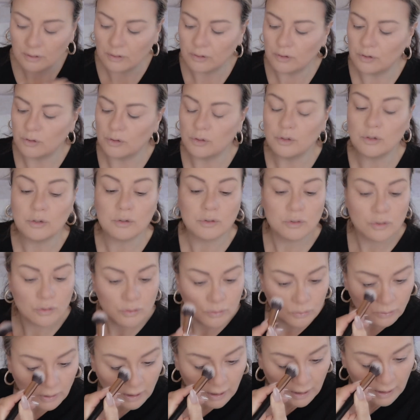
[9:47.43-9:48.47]

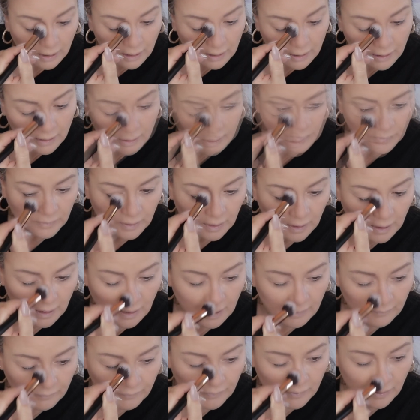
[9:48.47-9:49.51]
neutral colour. I
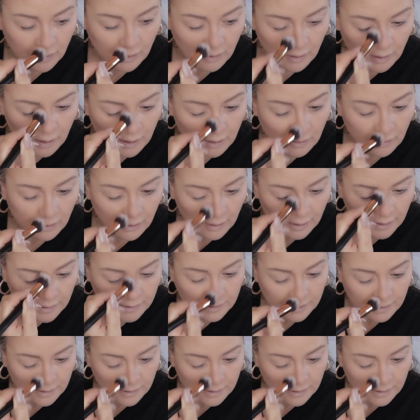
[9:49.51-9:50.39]
love the highlight.